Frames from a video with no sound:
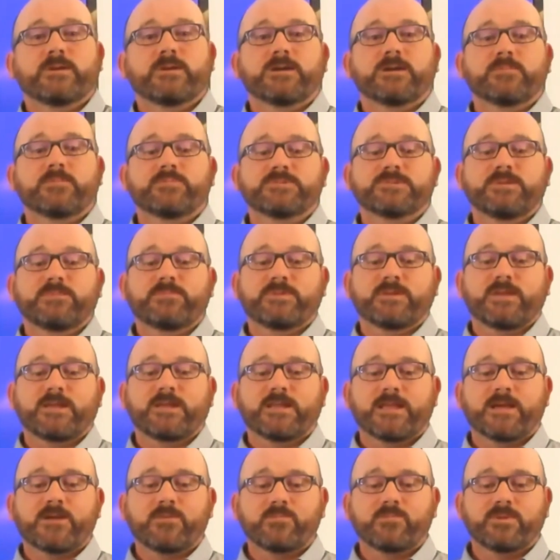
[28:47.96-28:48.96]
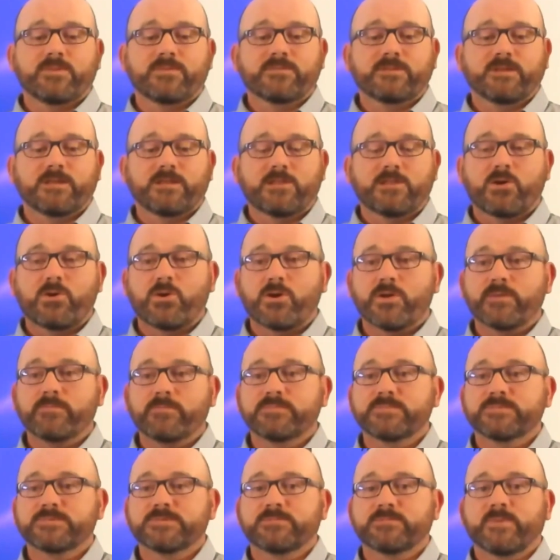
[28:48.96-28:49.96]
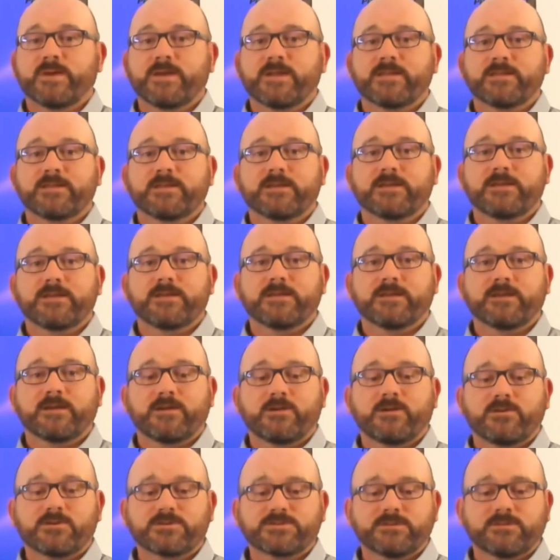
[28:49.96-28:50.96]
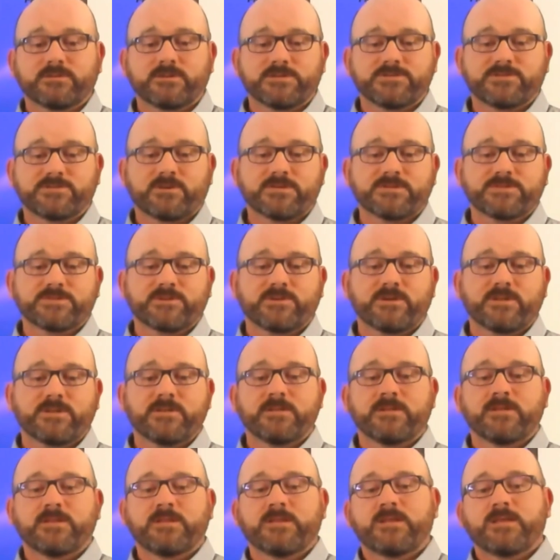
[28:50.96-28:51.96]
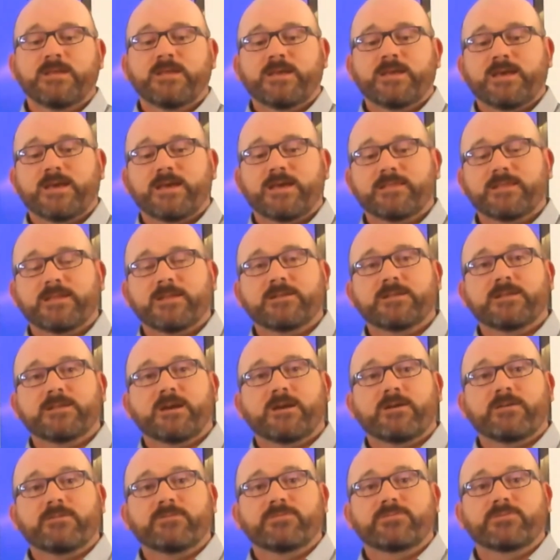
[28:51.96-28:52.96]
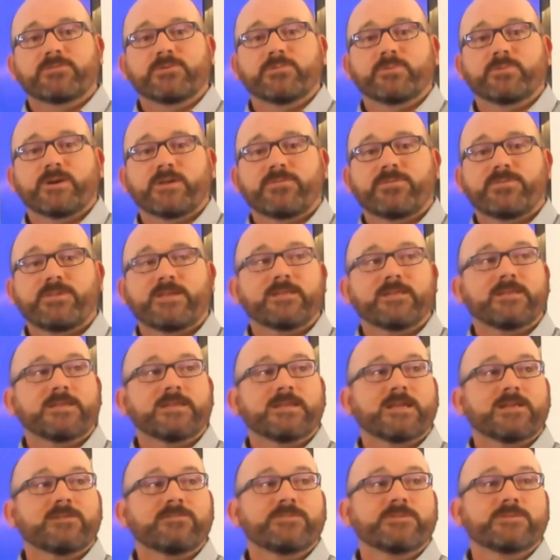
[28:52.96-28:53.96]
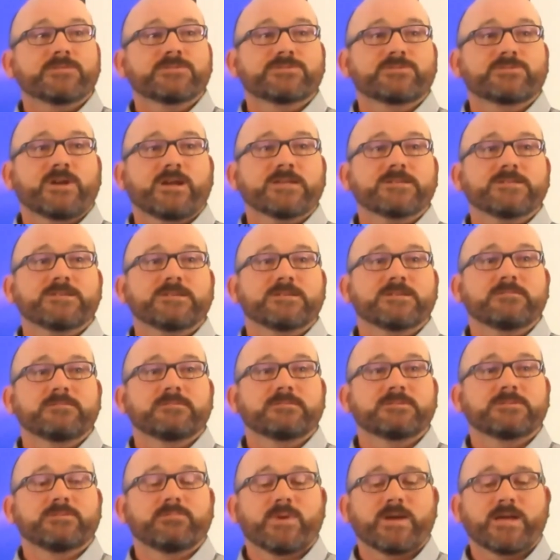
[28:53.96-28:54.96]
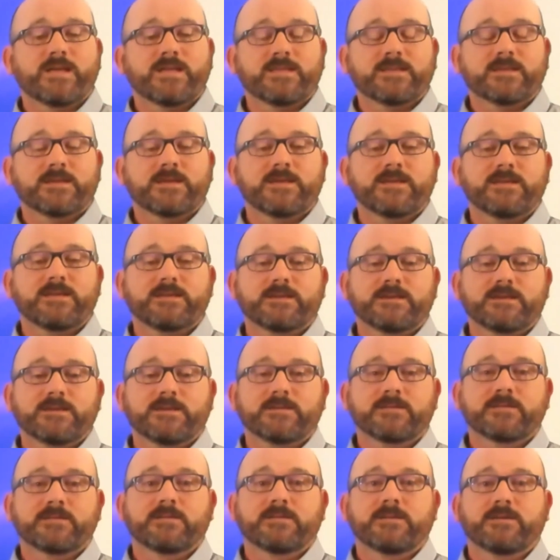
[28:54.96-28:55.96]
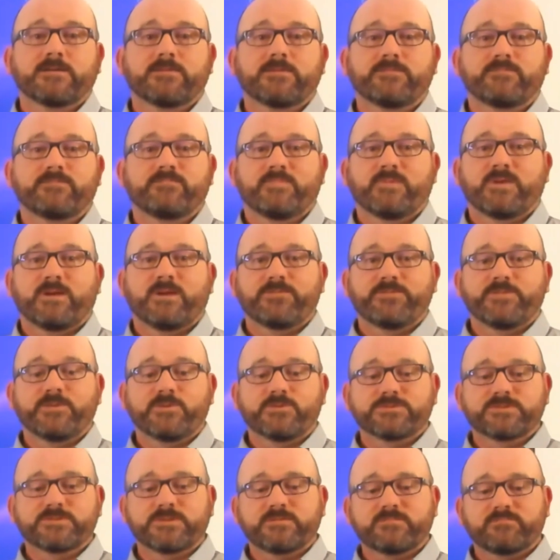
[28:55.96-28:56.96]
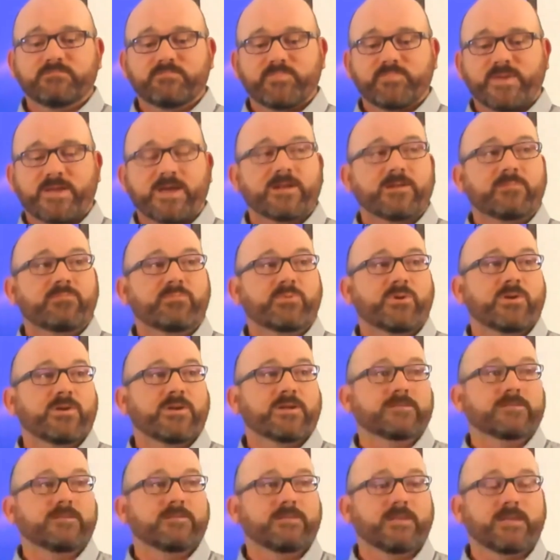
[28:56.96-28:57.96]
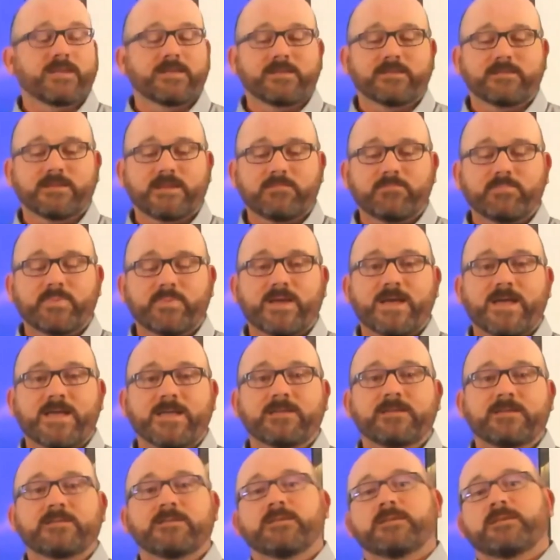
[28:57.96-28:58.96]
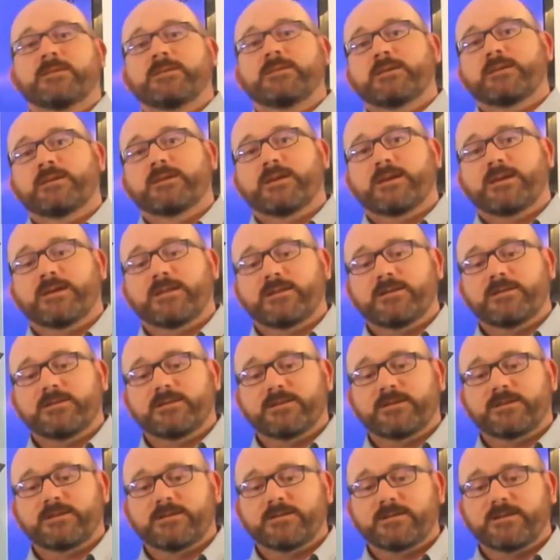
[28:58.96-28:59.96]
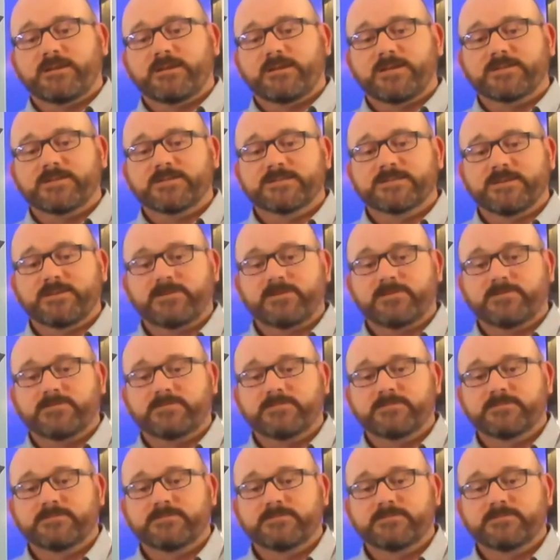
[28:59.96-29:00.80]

precipitating out with the lime to make a hydroxide, and then going through thickening and filtration to make a filtered powder product that they can then bag and sell.